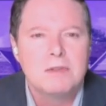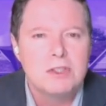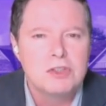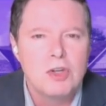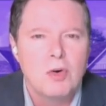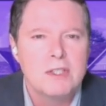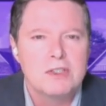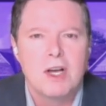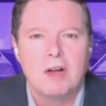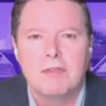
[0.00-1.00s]
to show
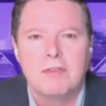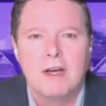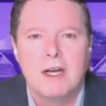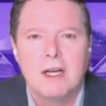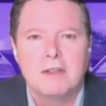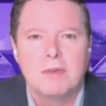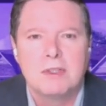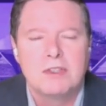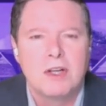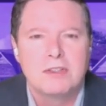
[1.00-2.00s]
itself, uh, the
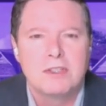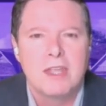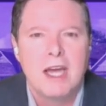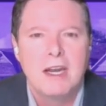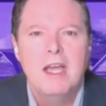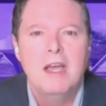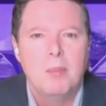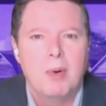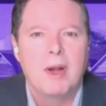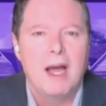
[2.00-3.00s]
results of that.
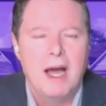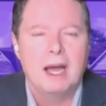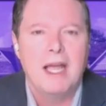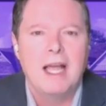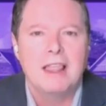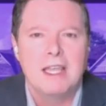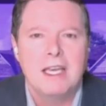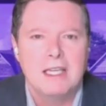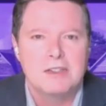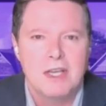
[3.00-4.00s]
But I, I
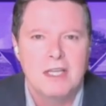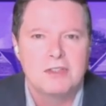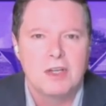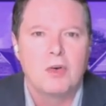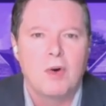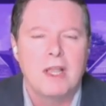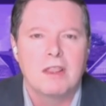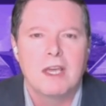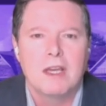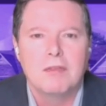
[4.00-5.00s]
think it's, it's a great
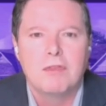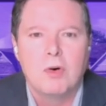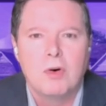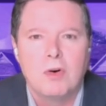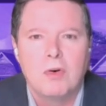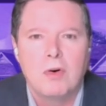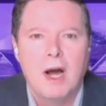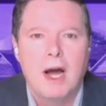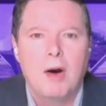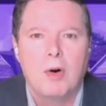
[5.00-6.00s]
thing for
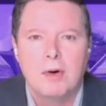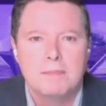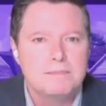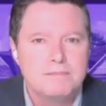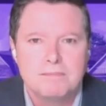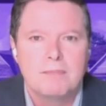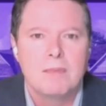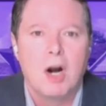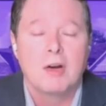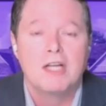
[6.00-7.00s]
our,
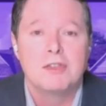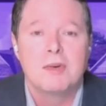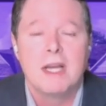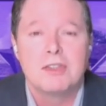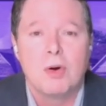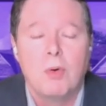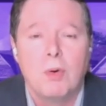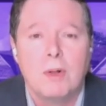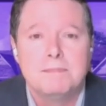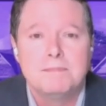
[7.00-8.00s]
our country as a whole.